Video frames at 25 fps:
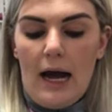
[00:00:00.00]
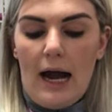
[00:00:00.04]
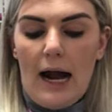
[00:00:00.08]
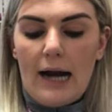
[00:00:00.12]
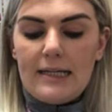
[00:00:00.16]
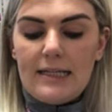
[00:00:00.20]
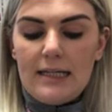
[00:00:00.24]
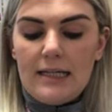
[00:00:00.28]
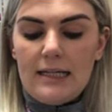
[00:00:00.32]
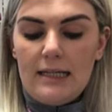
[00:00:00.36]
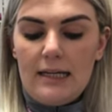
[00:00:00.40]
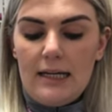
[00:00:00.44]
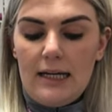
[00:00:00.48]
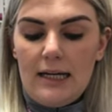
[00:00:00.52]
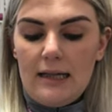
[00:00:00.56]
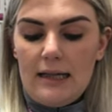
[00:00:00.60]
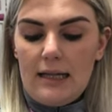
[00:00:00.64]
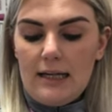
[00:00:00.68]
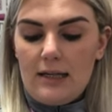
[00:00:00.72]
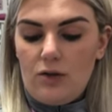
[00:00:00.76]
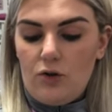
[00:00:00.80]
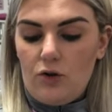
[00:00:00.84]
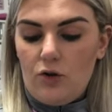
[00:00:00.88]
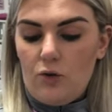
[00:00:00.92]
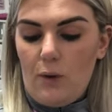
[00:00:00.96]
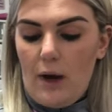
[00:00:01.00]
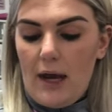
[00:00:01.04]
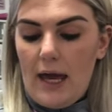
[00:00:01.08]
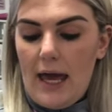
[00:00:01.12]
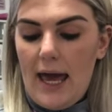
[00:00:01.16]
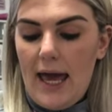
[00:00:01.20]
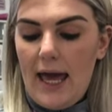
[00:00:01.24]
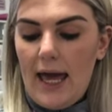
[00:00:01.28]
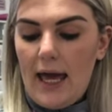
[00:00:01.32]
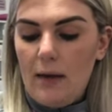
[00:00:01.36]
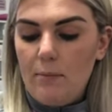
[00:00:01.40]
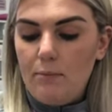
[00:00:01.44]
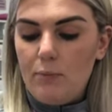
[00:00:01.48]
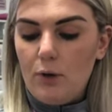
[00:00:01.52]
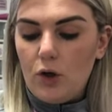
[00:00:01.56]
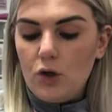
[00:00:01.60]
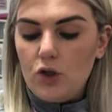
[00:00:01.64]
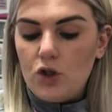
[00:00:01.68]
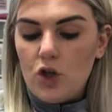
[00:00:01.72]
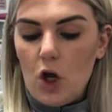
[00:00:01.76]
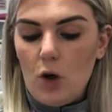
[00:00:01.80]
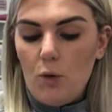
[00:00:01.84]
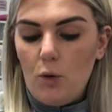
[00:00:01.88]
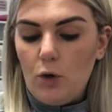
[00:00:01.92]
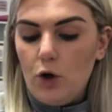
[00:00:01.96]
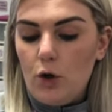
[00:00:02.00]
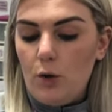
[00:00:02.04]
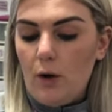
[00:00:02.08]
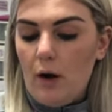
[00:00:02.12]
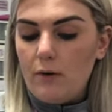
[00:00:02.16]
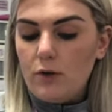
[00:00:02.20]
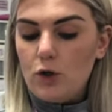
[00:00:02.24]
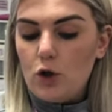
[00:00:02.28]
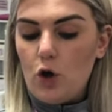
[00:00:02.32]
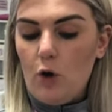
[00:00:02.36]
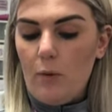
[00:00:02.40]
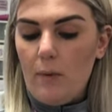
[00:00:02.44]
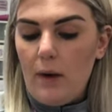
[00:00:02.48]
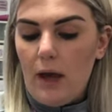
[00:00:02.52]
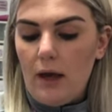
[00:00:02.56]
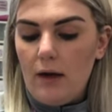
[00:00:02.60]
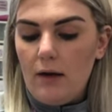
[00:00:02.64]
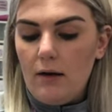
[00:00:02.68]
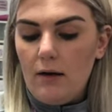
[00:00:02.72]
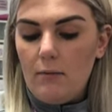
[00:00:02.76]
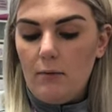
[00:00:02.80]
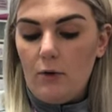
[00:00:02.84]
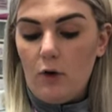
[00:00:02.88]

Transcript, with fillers: I didn't need this on the way here because no one knew I was coming.